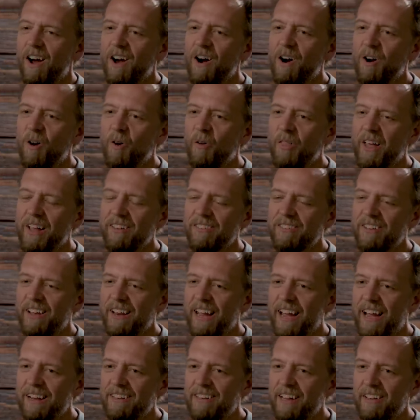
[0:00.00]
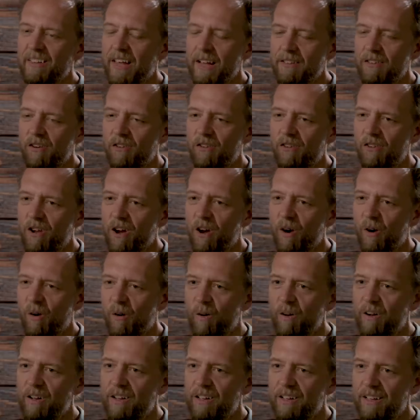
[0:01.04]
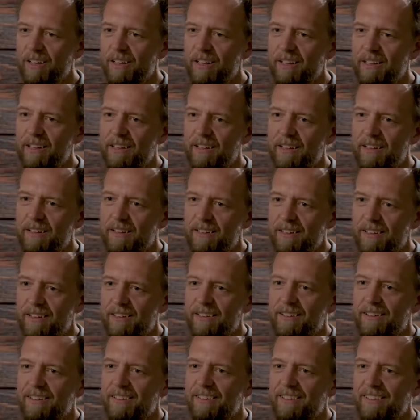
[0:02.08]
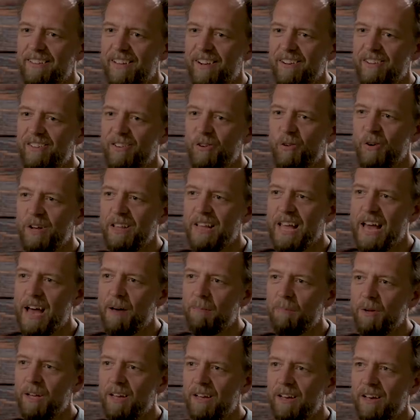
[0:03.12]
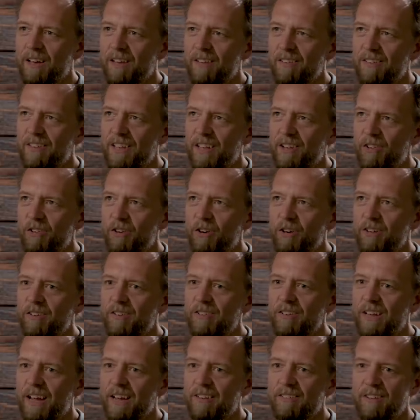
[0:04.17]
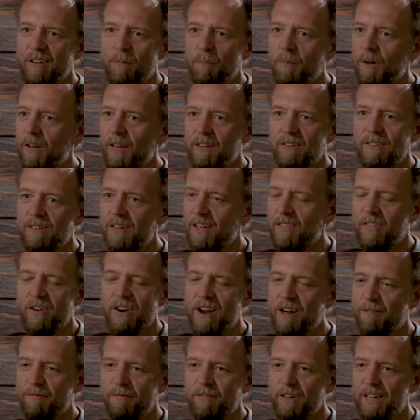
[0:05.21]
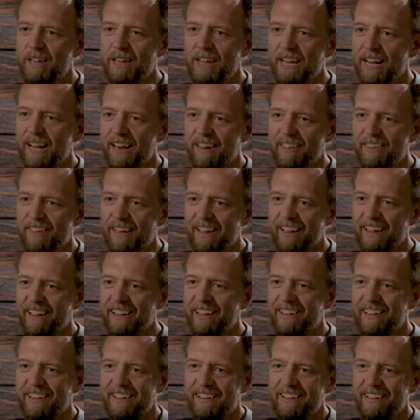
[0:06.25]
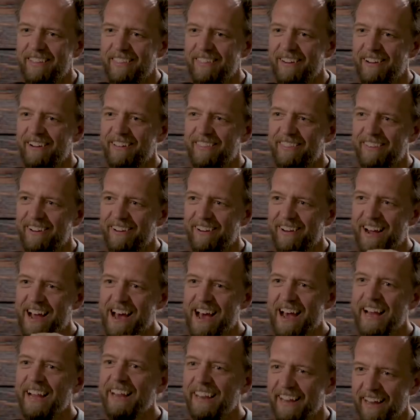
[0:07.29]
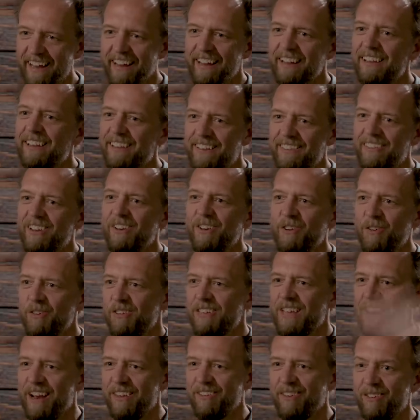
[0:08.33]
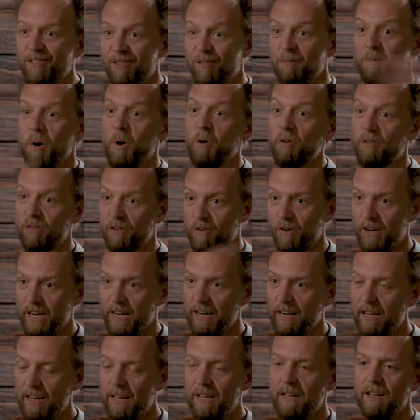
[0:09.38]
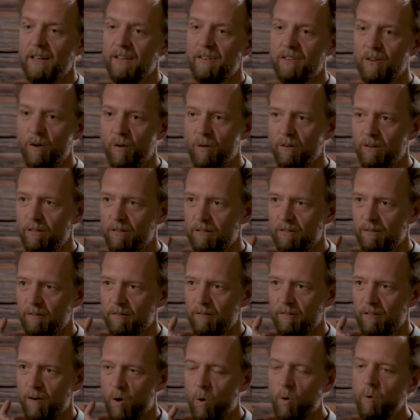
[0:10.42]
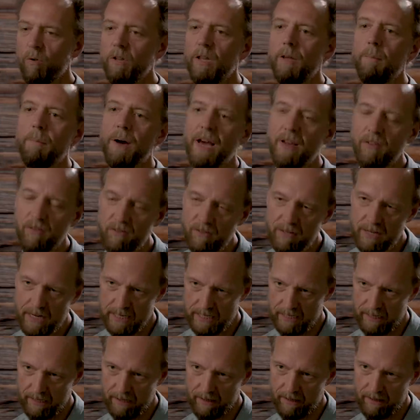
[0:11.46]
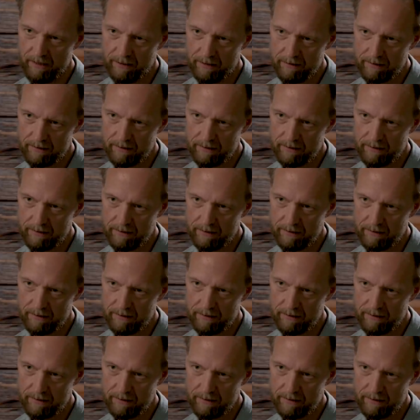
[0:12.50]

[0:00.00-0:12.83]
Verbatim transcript: oh, that's not acting. That's a show. They're doing that because it looks sexy, but it's not, they're not feeling anything. They're hiding. They're using that as a smokescreen. So only by study